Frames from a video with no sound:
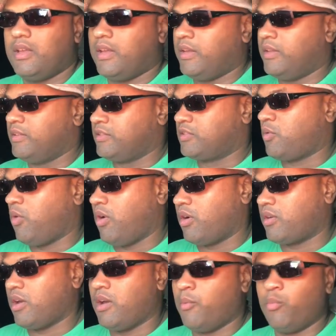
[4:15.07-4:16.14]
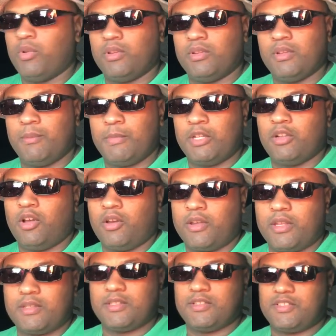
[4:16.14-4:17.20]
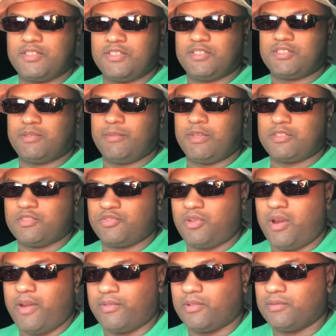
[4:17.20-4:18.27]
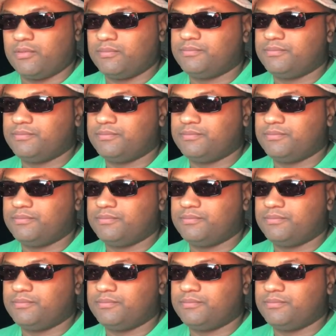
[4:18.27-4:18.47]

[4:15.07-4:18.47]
And this Qualcomm wouldn't let me log into the system as a driver.